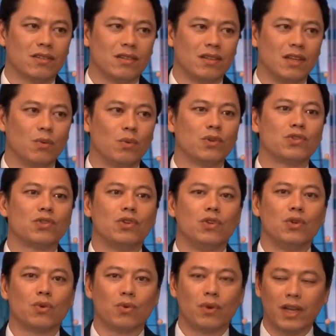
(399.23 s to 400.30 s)
it was the
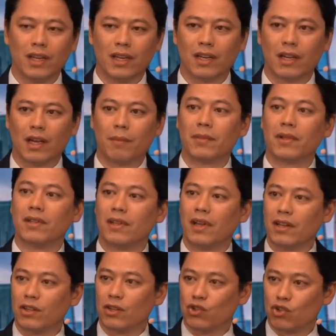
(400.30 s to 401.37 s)
Ukrainian.
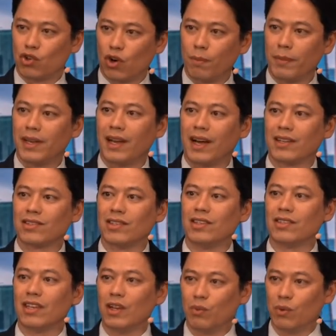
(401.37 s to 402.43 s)
Not the German
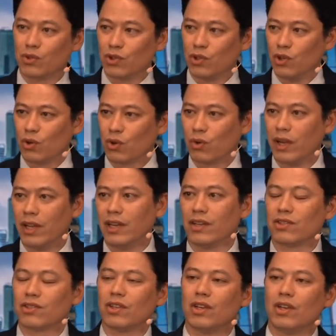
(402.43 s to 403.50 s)
Nazis, it was the
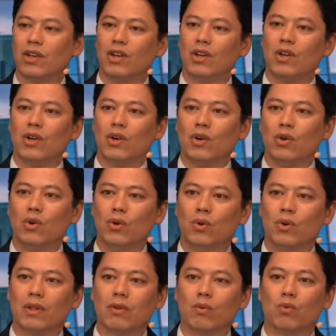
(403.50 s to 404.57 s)
Ukrainians
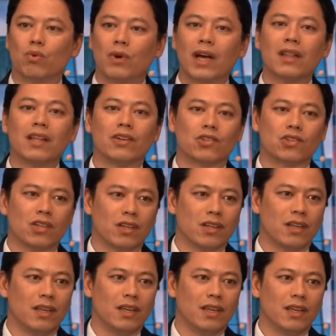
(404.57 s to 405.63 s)
who relished
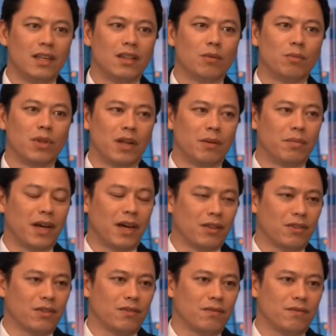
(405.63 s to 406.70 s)
in the bloodbath.